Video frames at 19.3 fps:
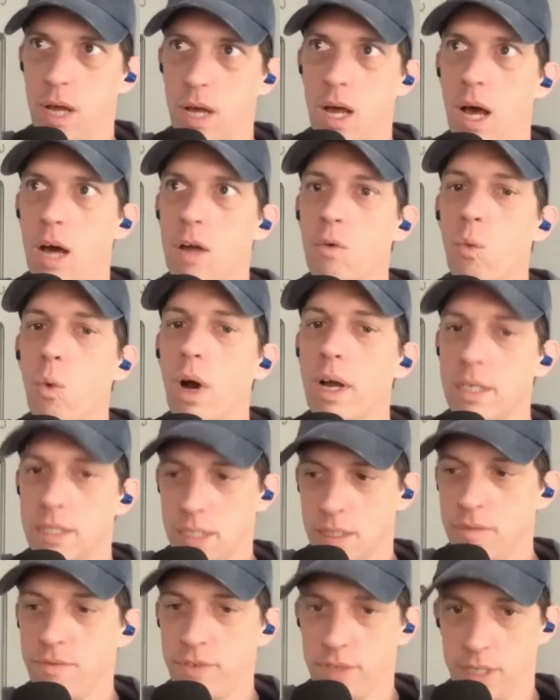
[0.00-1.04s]

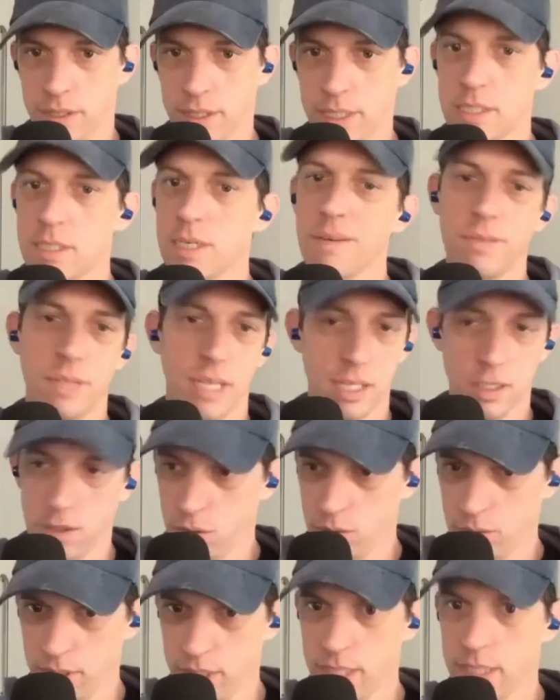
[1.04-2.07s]
unwanted feelings of like
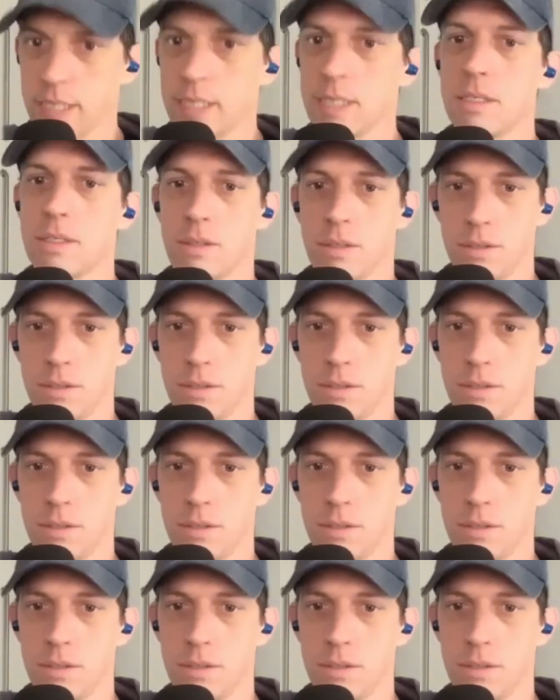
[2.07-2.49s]
loneliness